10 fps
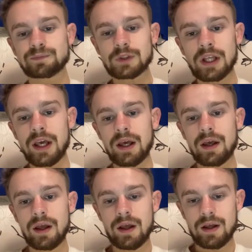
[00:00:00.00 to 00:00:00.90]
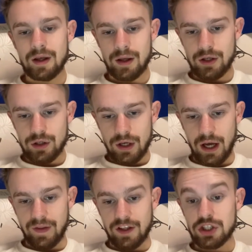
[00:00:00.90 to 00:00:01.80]
And
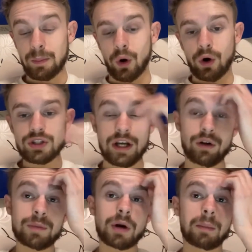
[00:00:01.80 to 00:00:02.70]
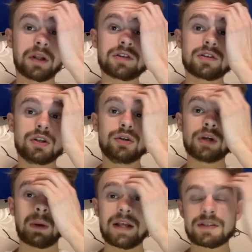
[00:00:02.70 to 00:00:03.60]
then Sport, another prominent news
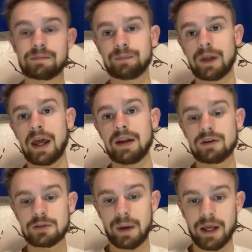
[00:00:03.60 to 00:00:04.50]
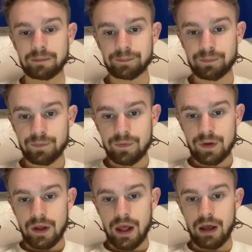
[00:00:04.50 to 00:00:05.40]
outlet in Spain,
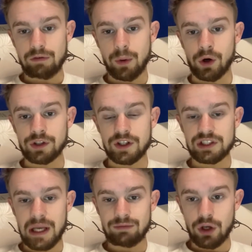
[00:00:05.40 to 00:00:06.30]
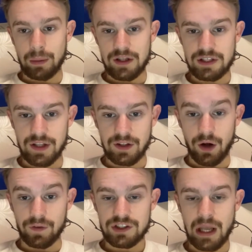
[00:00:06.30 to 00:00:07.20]
reported the same rumour and said
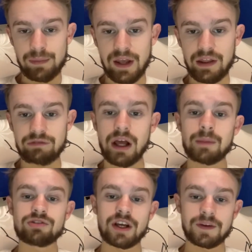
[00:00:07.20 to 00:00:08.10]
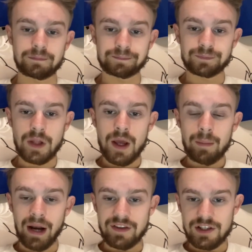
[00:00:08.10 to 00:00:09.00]
on the same day that Real Madrid
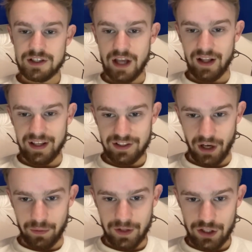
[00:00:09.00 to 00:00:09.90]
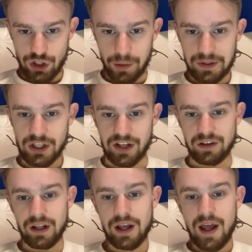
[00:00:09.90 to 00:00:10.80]
plan to sell Isco this coming
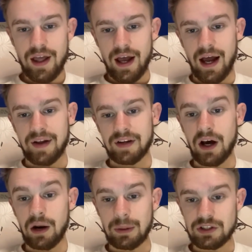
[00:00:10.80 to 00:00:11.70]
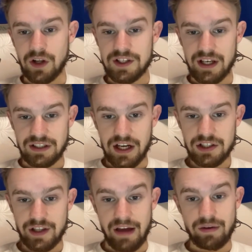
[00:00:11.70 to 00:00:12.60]
January, and Carlo Ancelotti has asked
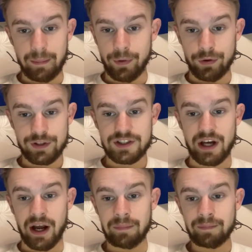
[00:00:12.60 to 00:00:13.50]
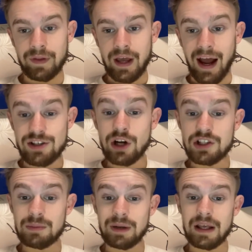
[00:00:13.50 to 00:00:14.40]
the Everton board to sign him. Ancelotti
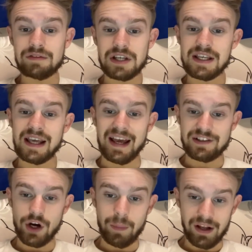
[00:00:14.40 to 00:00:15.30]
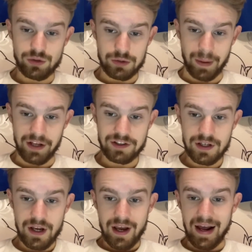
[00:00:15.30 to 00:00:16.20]
believes he can get Isco back to his best,
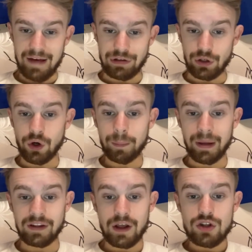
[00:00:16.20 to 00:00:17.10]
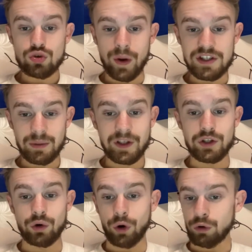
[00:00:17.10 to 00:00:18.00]
and Everton could bid €20 million
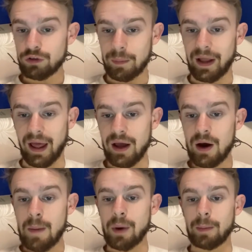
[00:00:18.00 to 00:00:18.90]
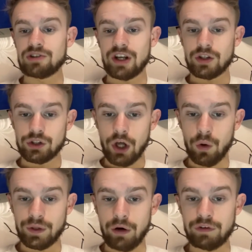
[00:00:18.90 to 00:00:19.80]
for the player, but Madrid could
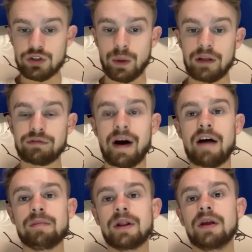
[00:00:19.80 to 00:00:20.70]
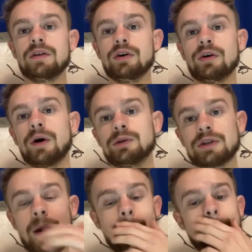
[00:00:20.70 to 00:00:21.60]
hold out for €25 million.
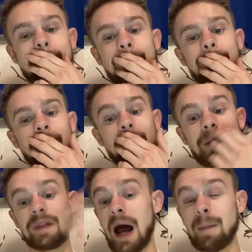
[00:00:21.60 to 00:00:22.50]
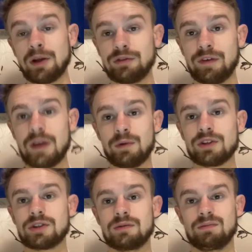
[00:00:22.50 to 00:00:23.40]
Now, the James fee
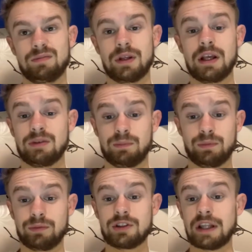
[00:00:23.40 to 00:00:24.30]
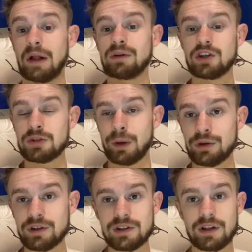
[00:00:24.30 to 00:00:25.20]
was, it's still
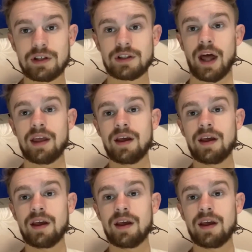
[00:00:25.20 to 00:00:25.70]
disputed to this day,